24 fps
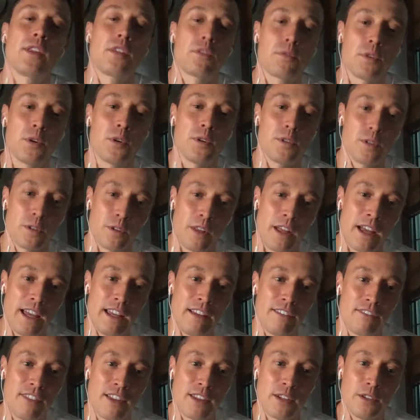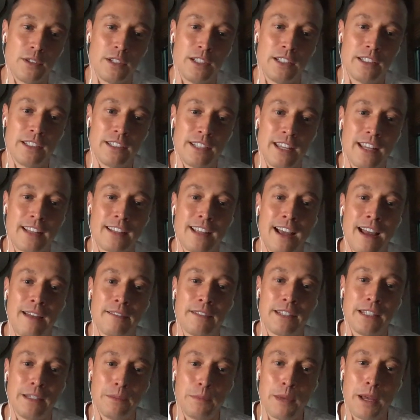through in your life that you need to take time
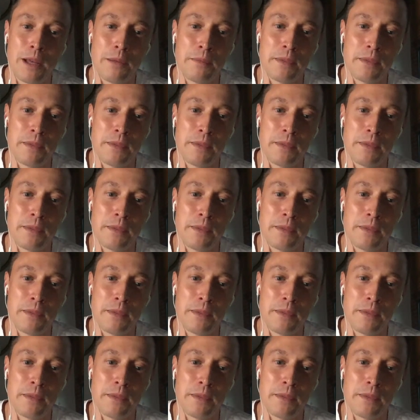to email